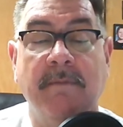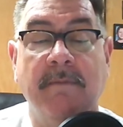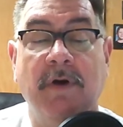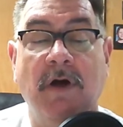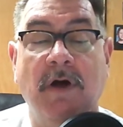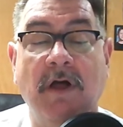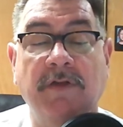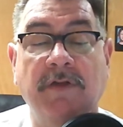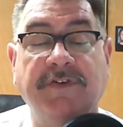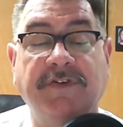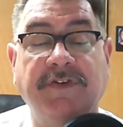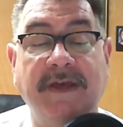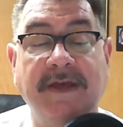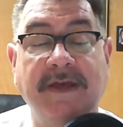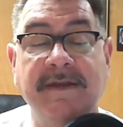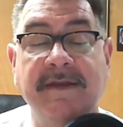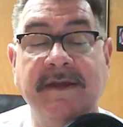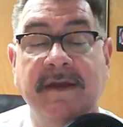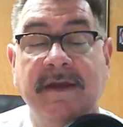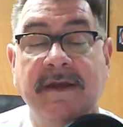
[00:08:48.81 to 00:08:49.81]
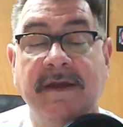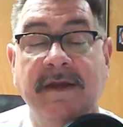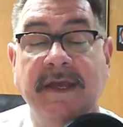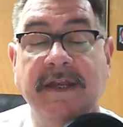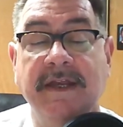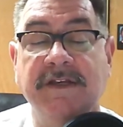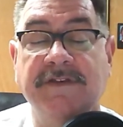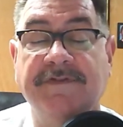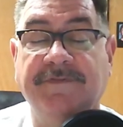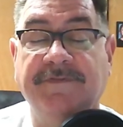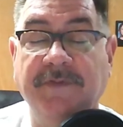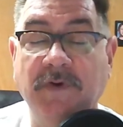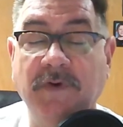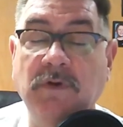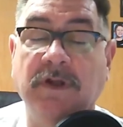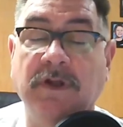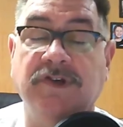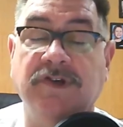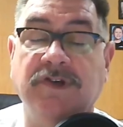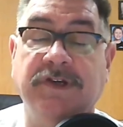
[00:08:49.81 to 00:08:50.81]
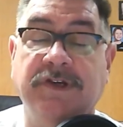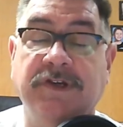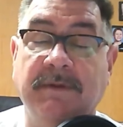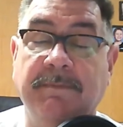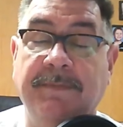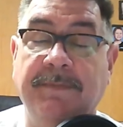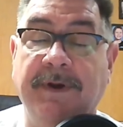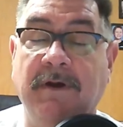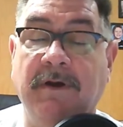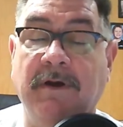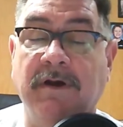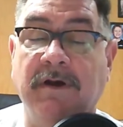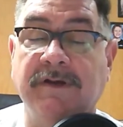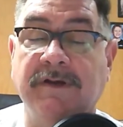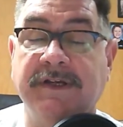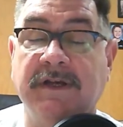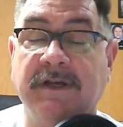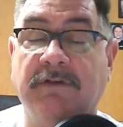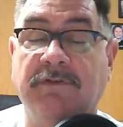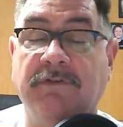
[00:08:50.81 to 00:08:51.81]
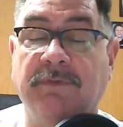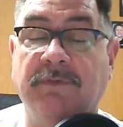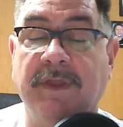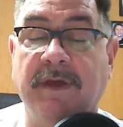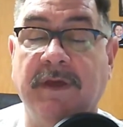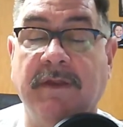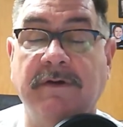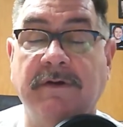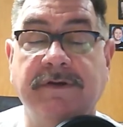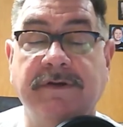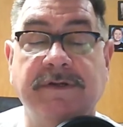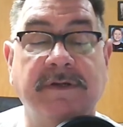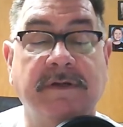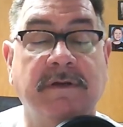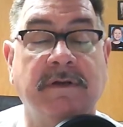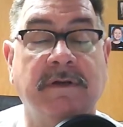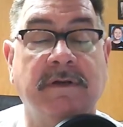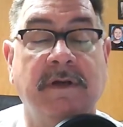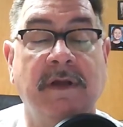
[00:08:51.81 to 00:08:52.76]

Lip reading: Paul said, it is foolish to compare ourselves with others.